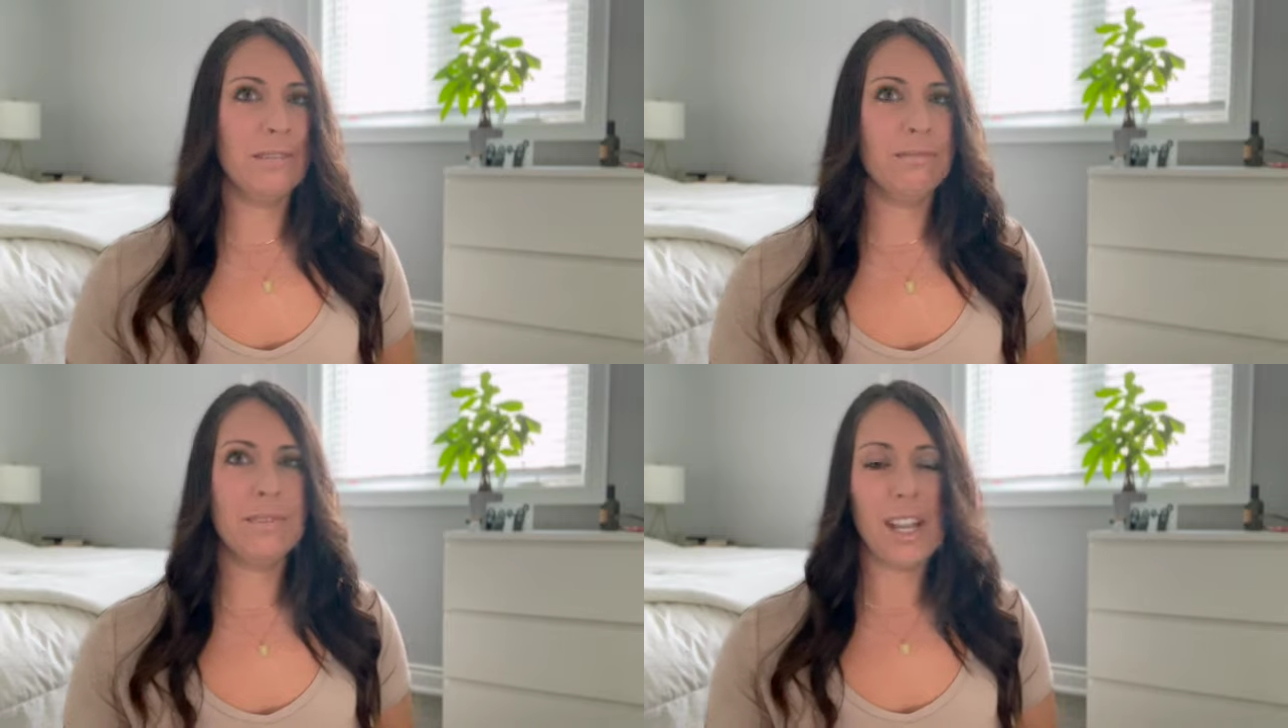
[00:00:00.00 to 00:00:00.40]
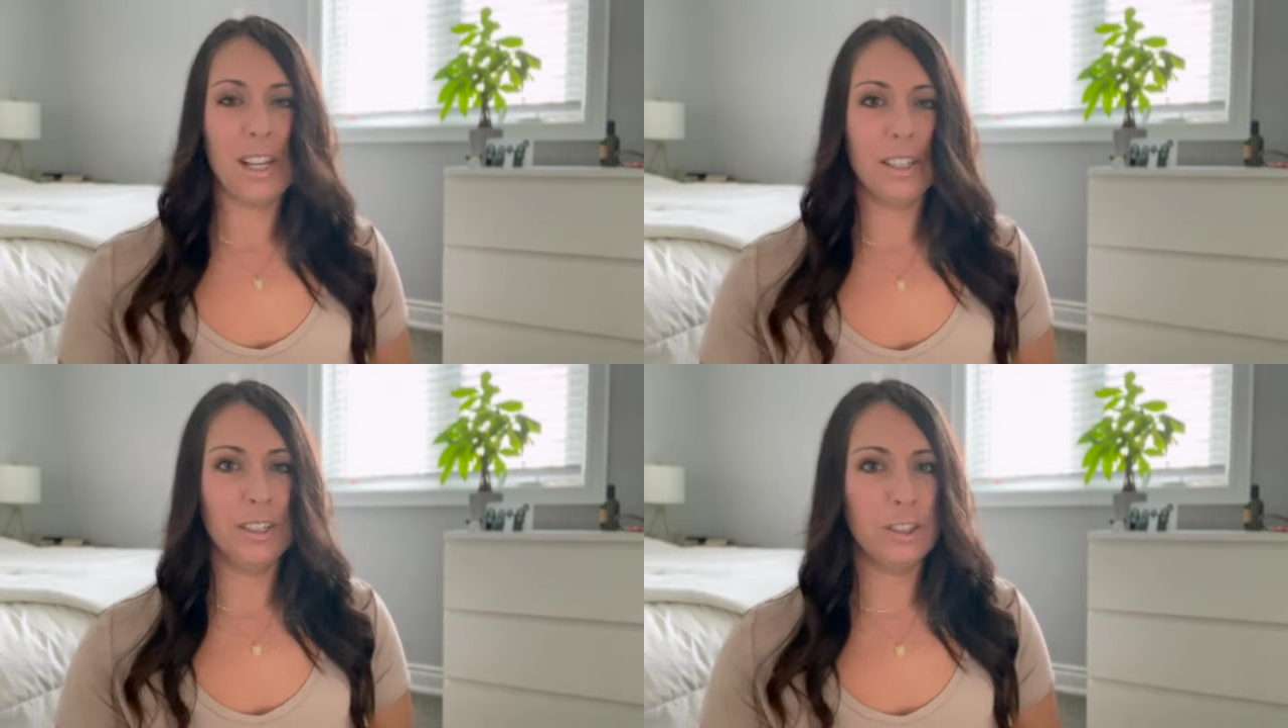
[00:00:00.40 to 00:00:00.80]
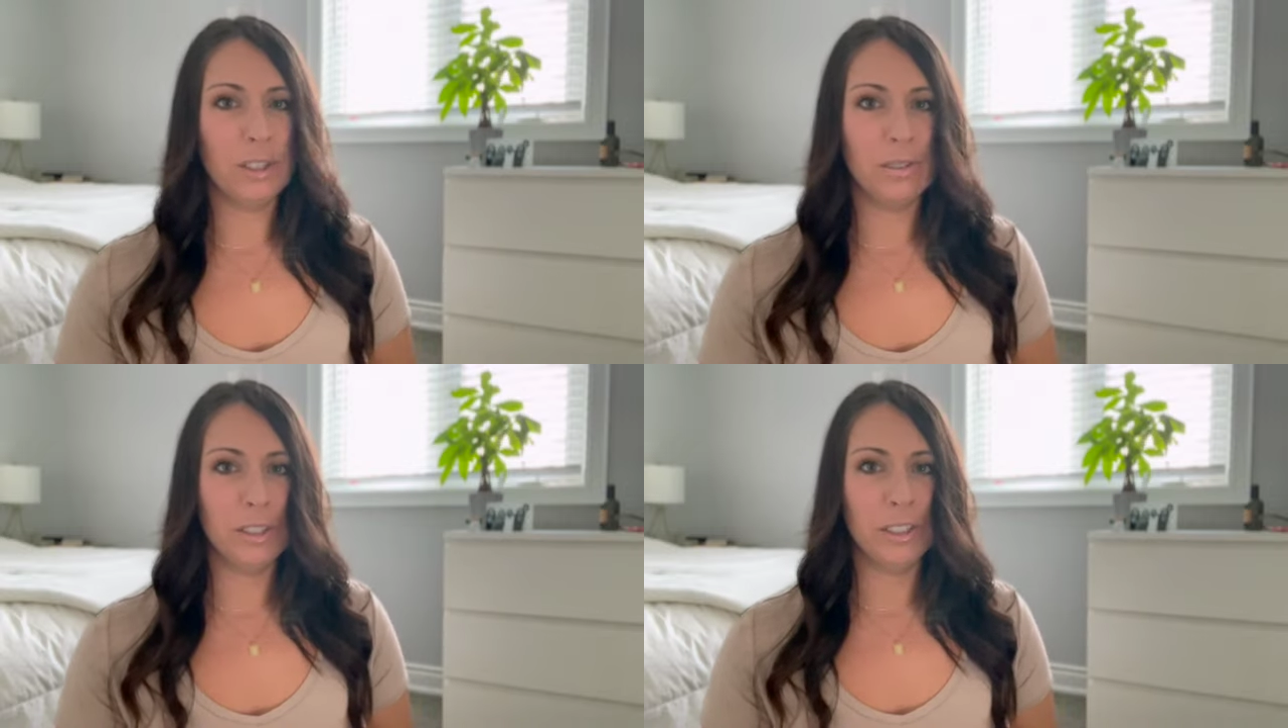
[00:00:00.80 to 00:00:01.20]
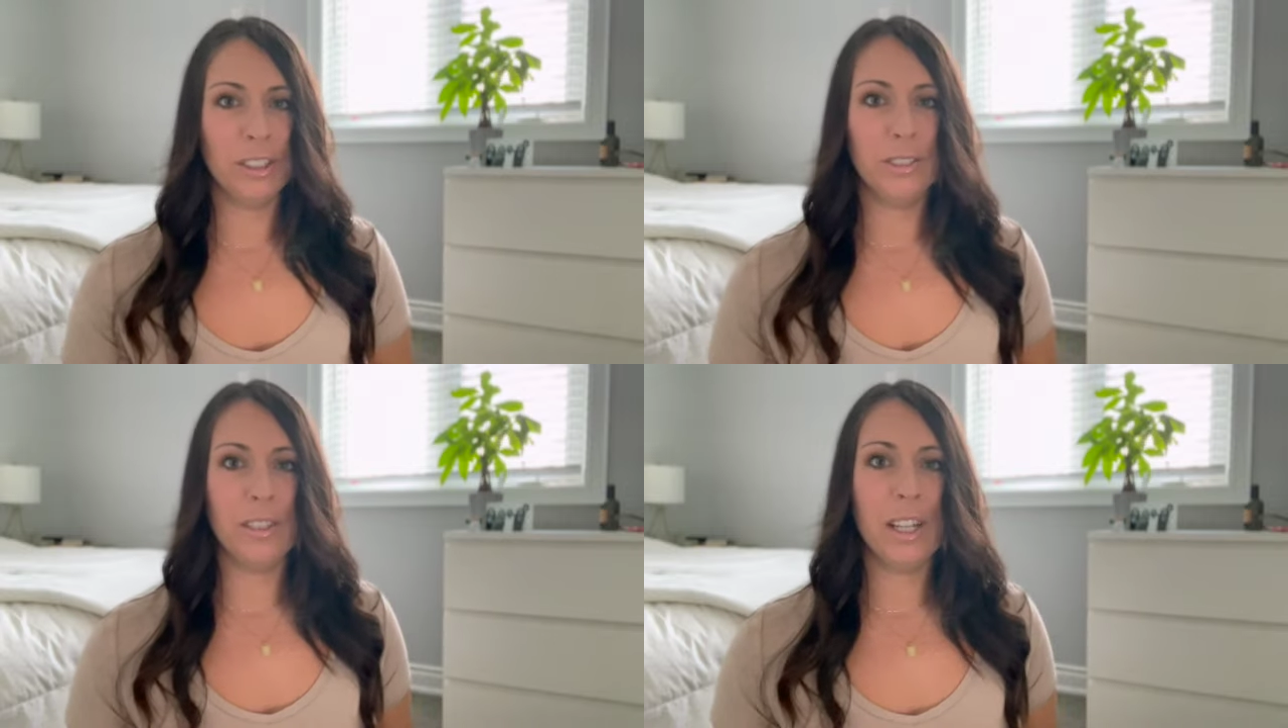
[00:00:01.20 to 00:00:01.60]
take initiative on your
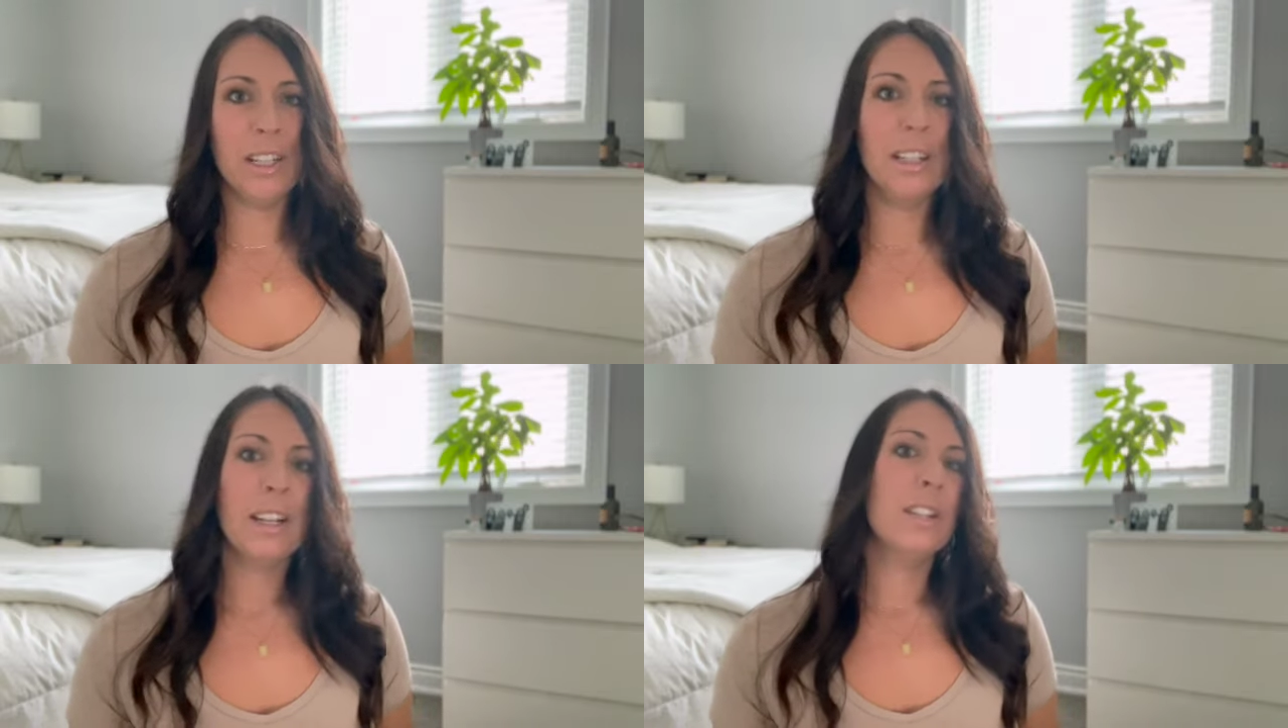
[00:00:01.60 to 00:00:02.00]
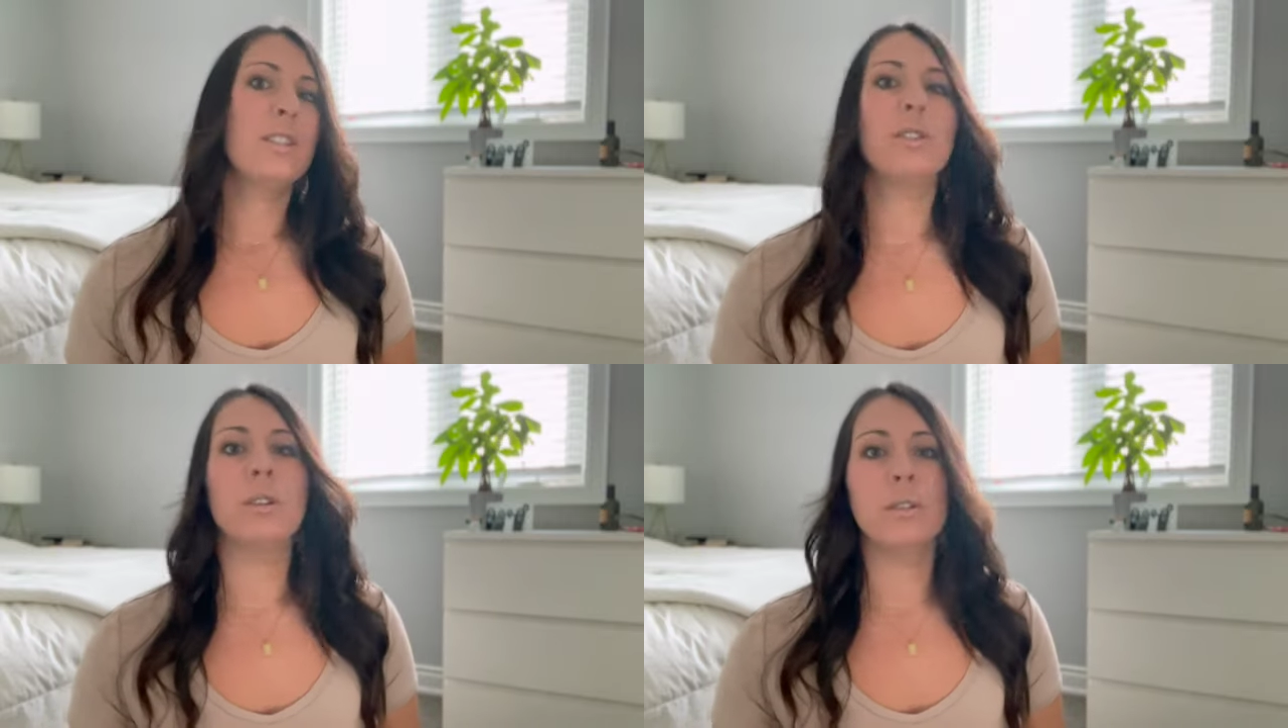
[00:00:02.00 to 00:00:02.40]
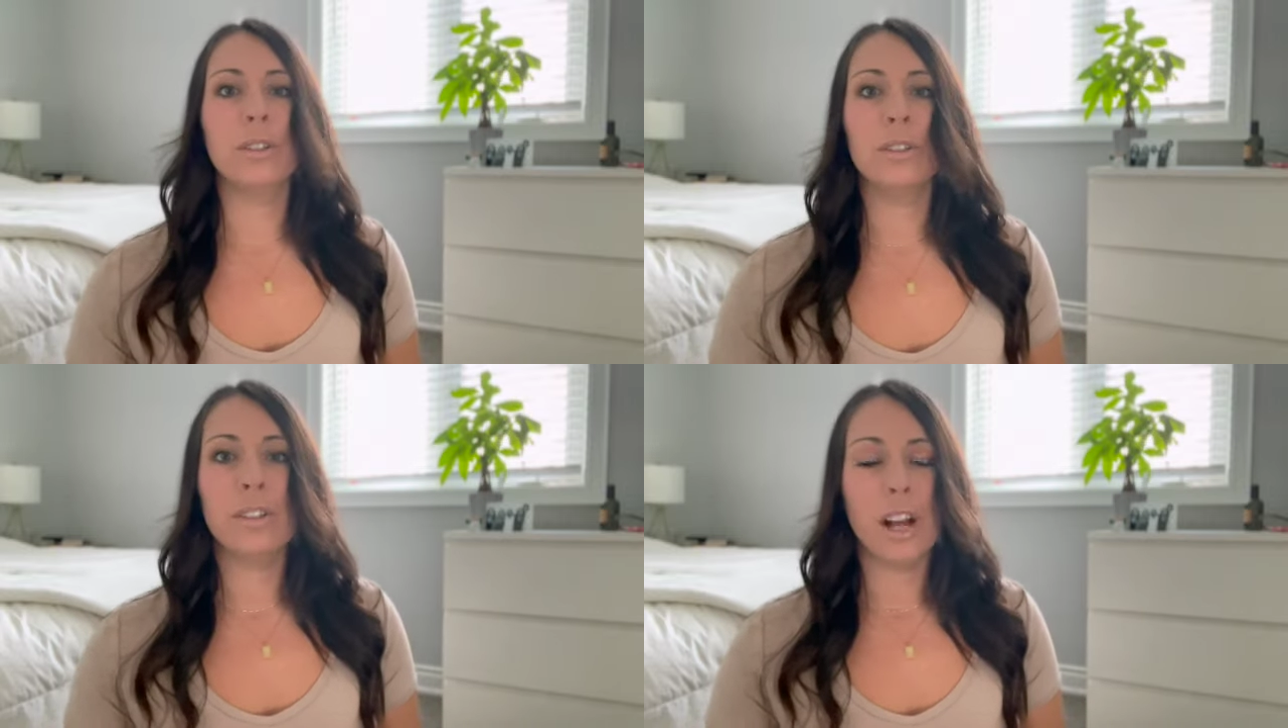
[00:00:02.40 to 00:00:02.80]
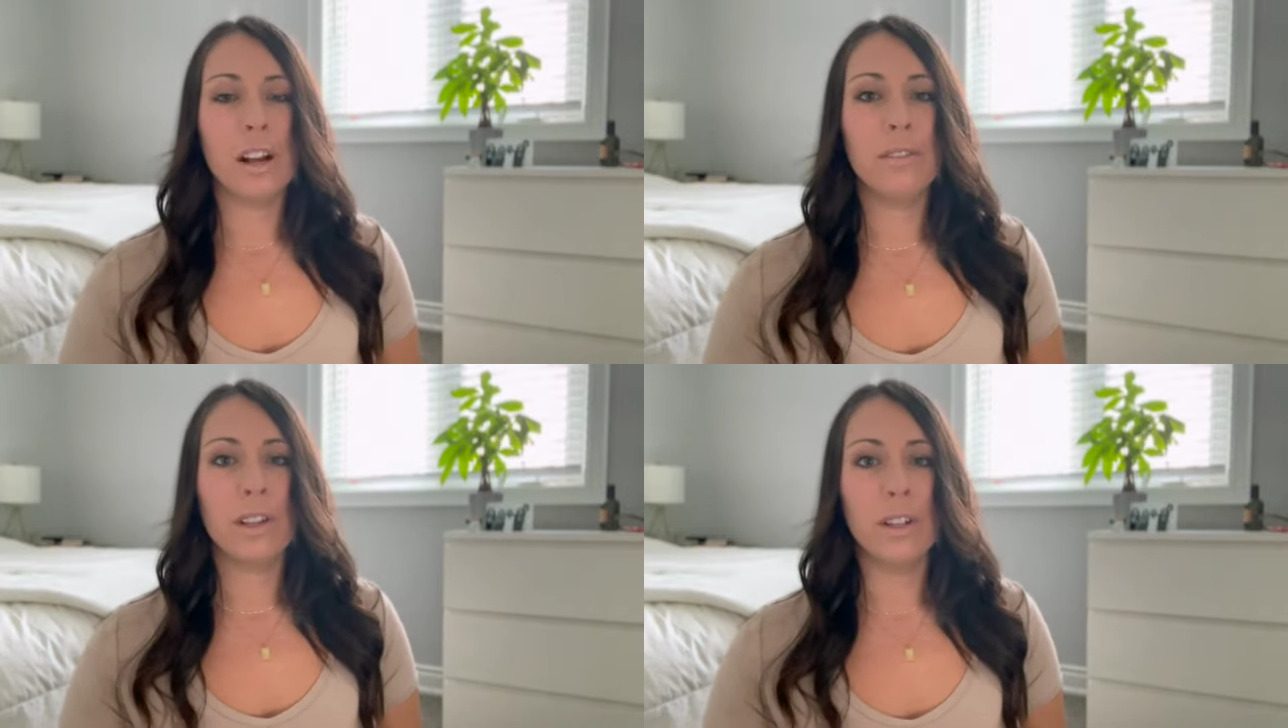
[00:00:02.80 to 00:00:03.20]
unit, show your
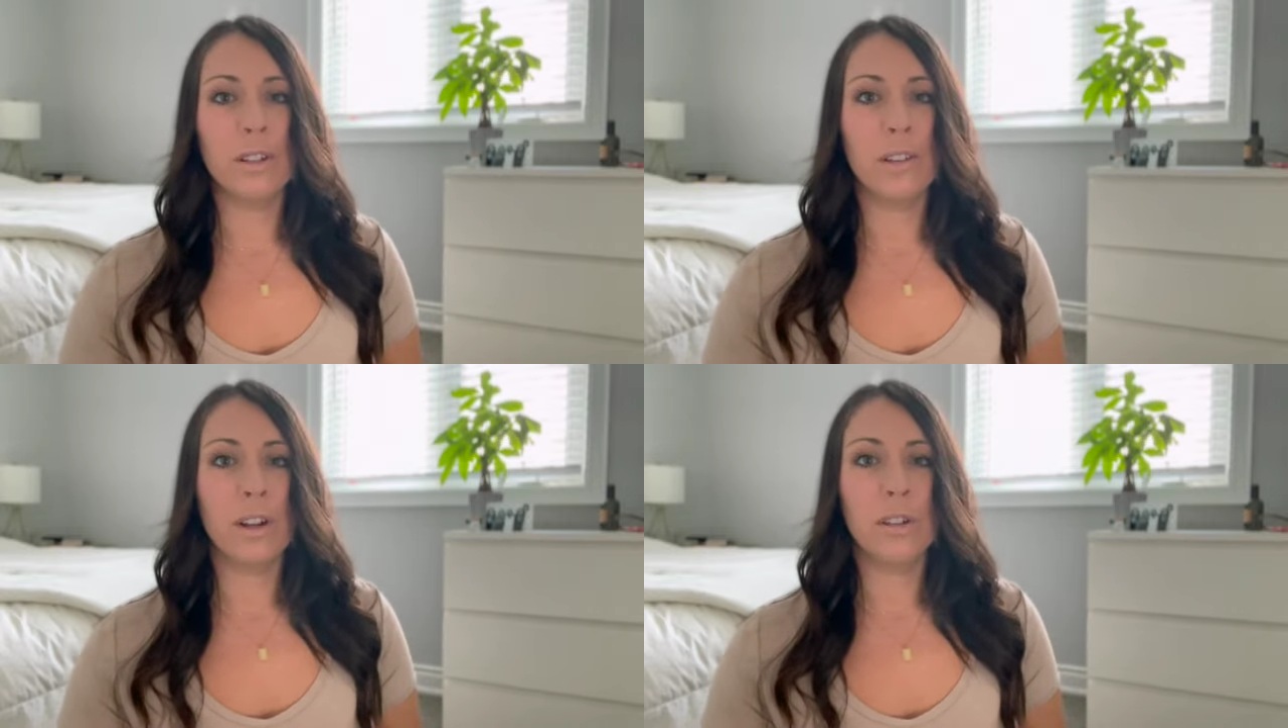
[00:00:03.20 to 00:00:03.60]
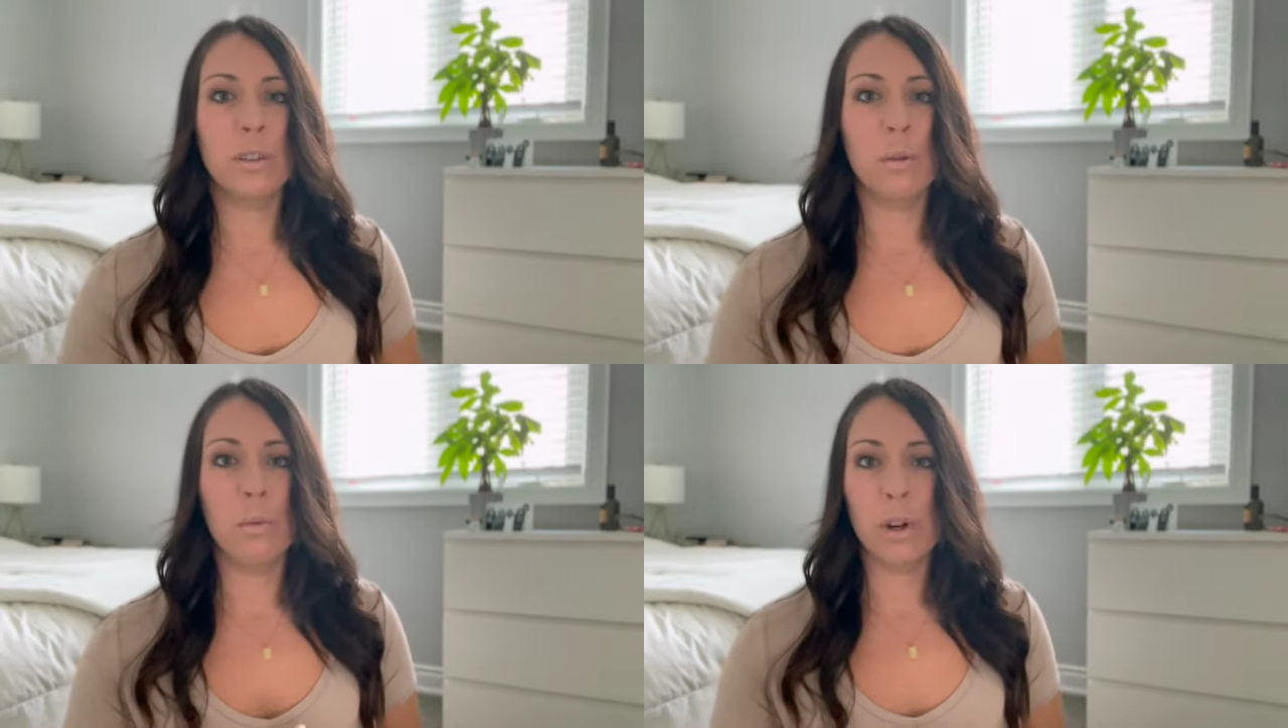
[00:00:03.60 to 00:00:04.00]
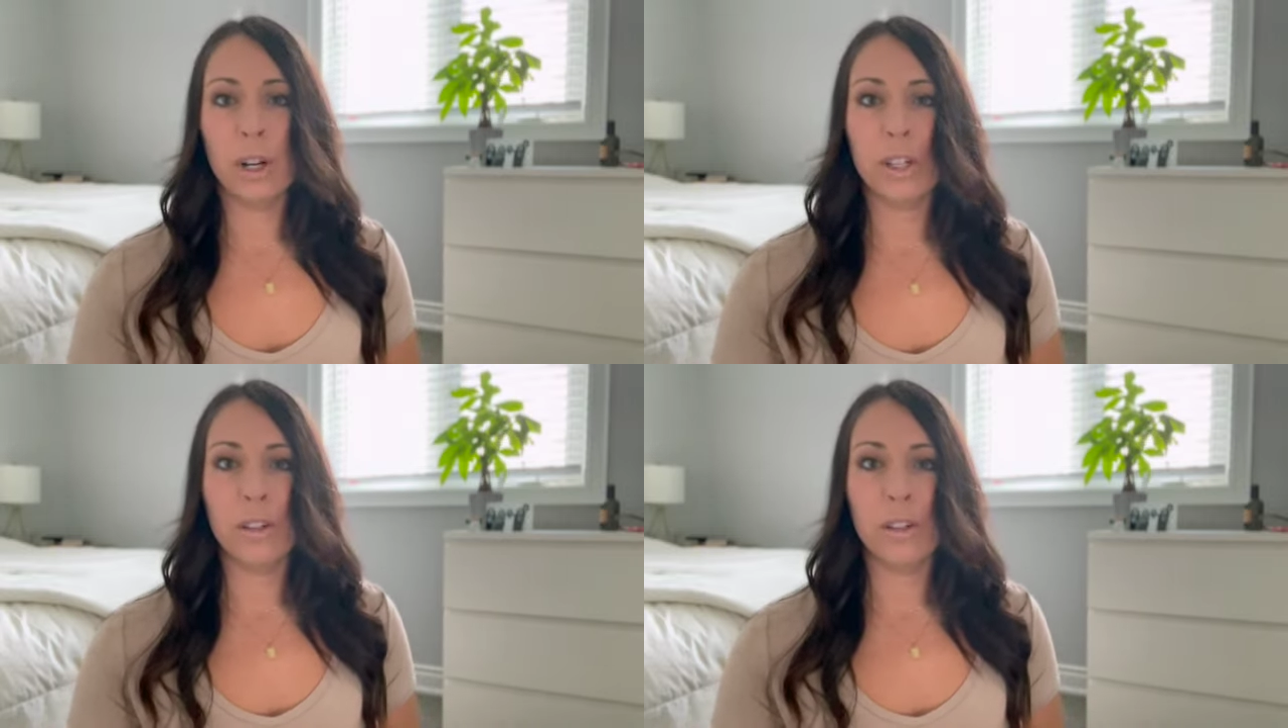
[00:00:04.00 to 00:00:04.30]
staff that you're there to work,